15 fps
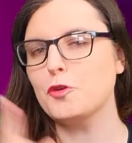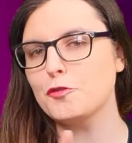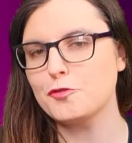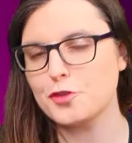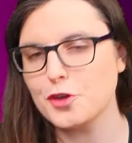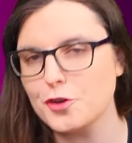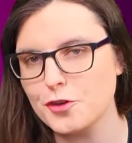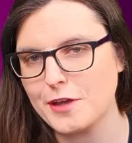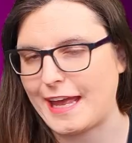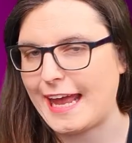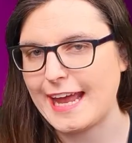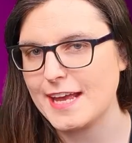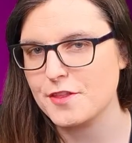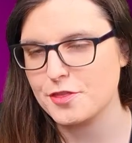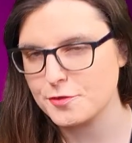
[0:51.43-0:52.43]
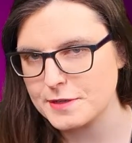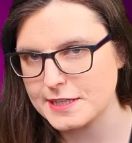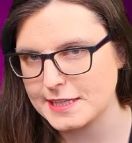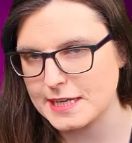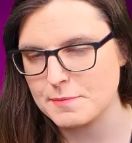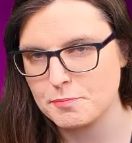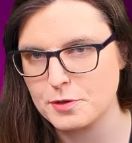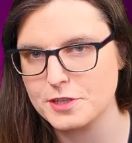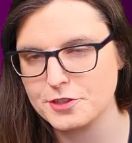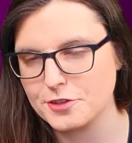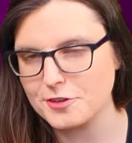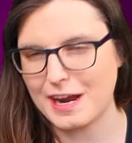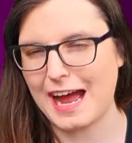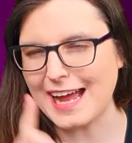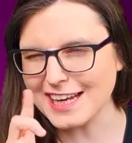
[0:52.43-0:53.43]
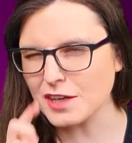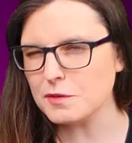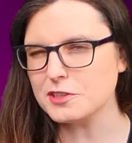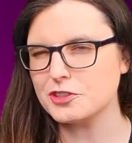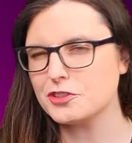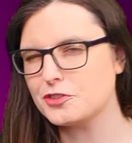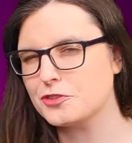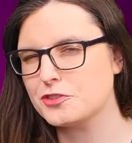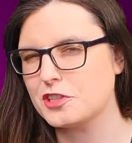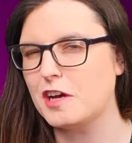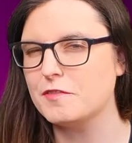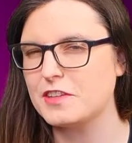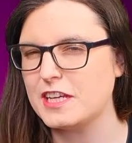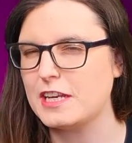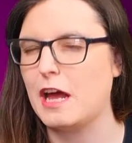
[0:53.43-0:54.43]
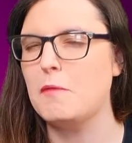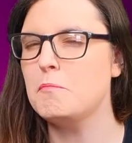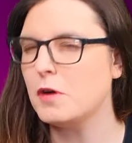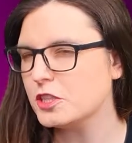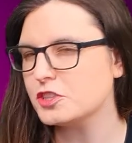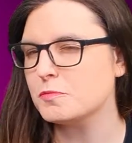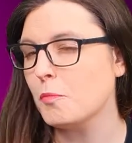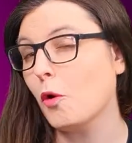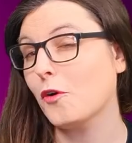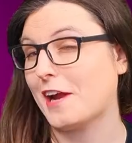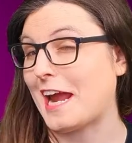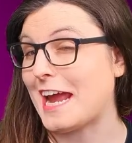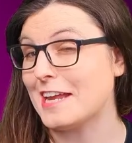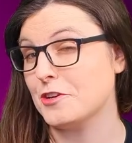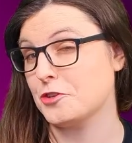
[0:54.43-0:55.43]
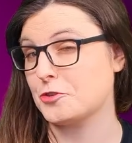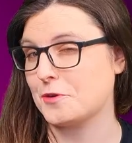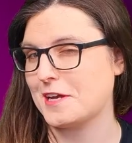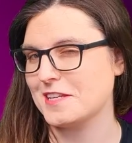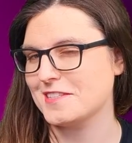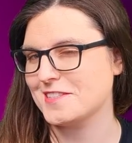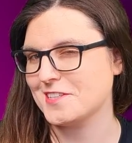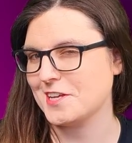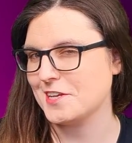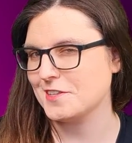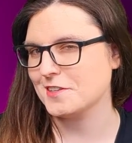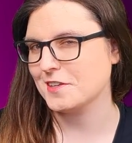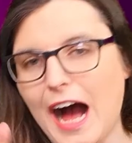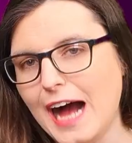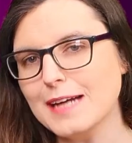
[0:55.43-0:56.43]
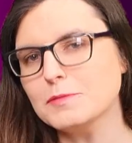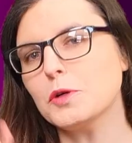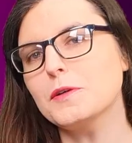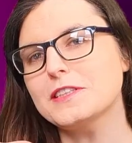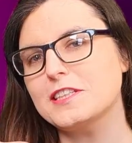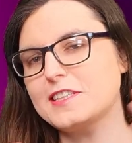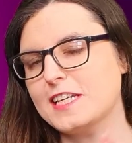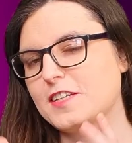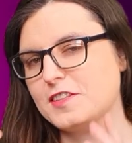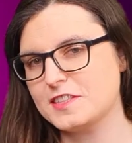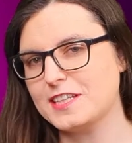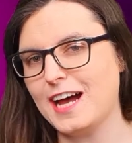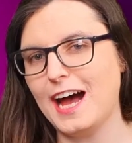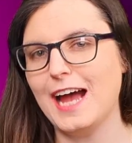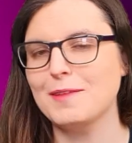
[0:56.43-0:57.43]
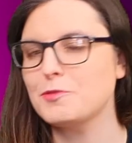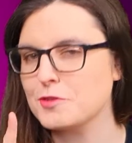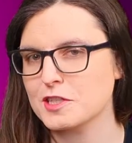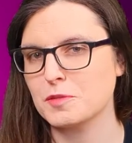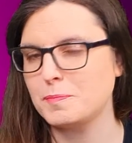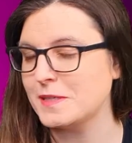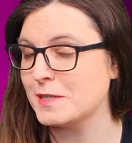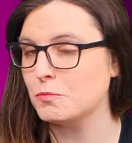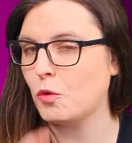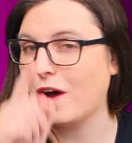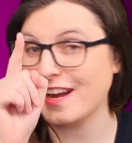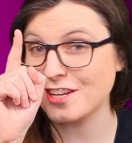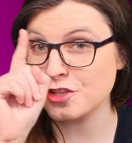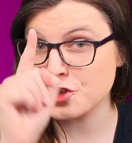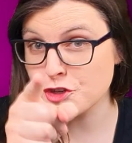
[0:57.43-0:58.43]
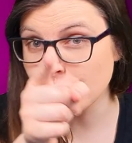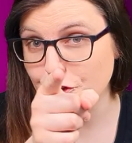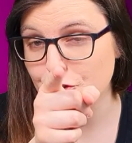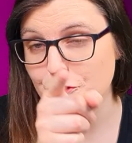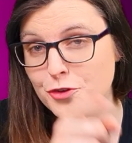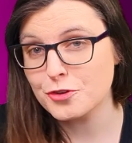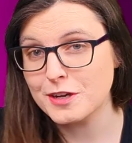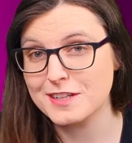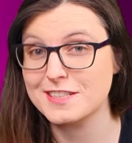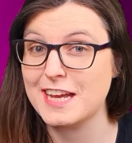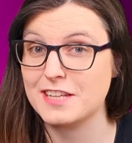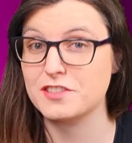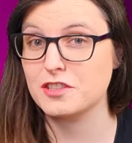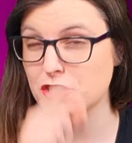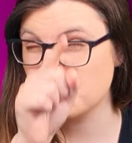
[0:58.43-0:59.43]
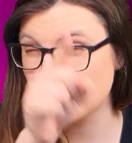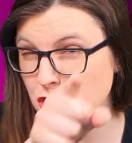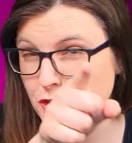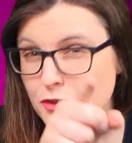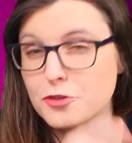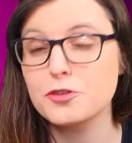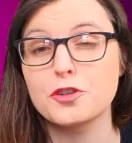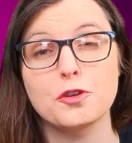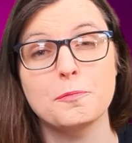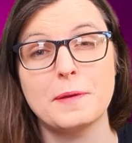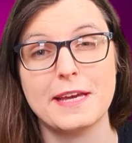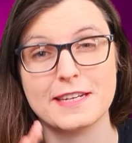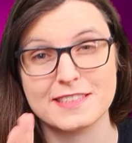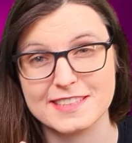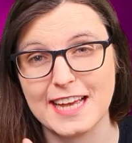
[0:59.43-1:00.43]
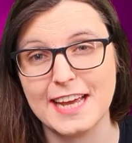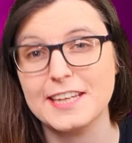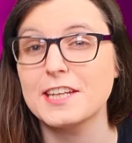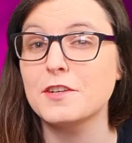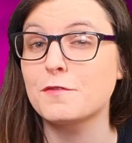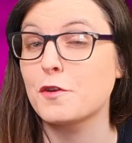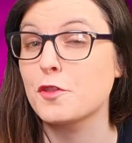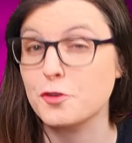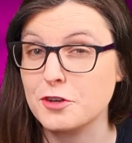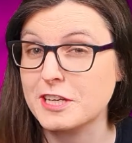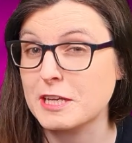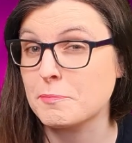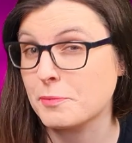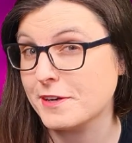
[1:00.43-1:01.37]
review a 3D printer, I'm going to do something much more interesting. I'm going to take the time to explain why you, yes, you should be excited for 3D